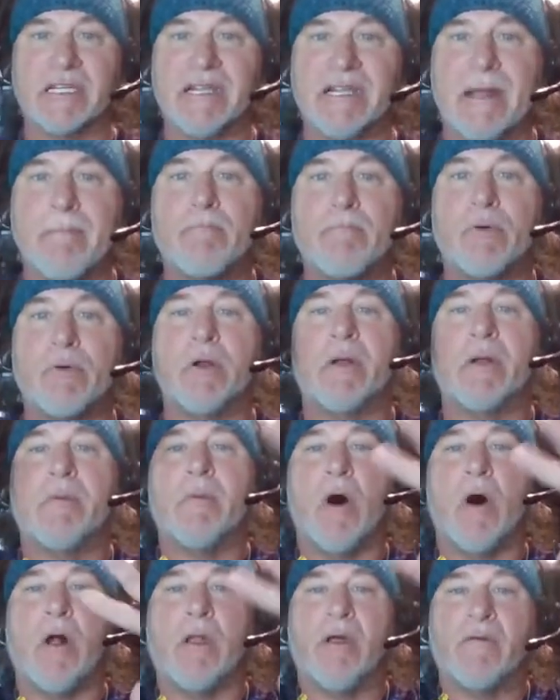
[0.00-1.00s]
and then put them
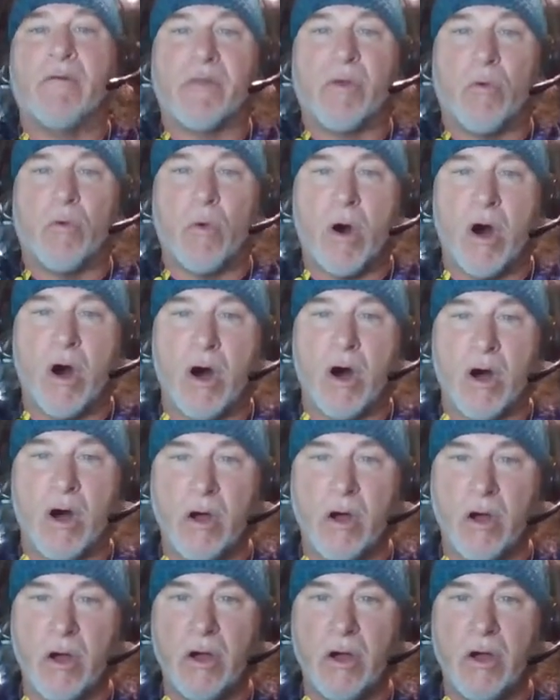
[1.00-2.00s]
all over the
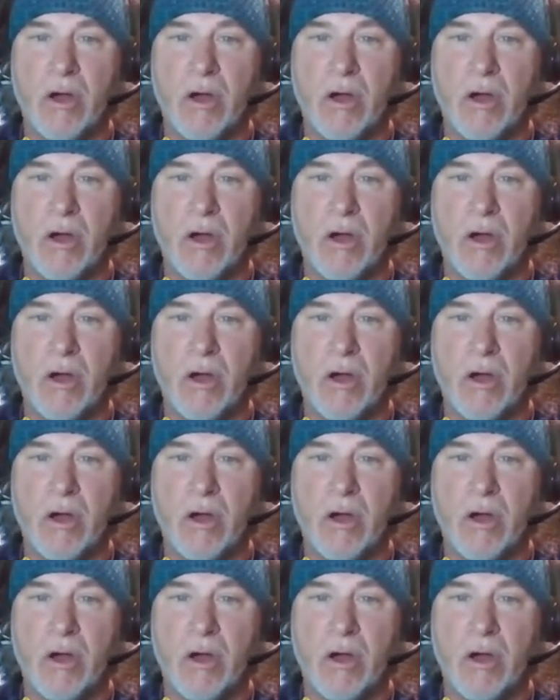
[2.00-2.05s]
wall